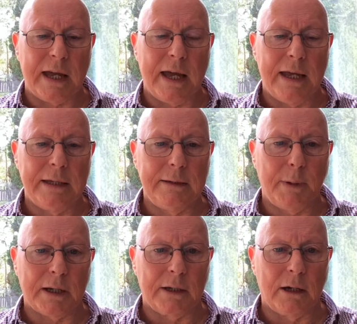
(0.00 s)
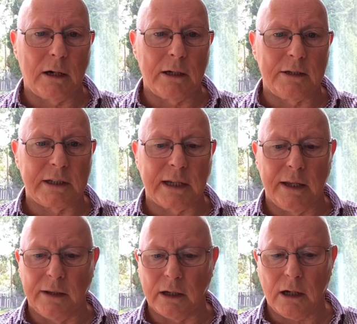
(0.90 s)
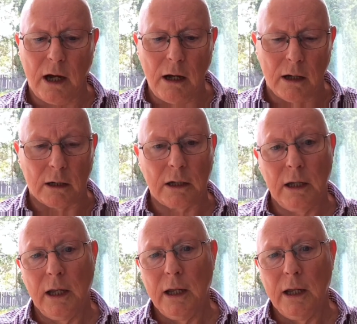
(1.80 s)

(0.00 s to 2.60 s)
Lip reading: and back in Ireland again, the Cathach.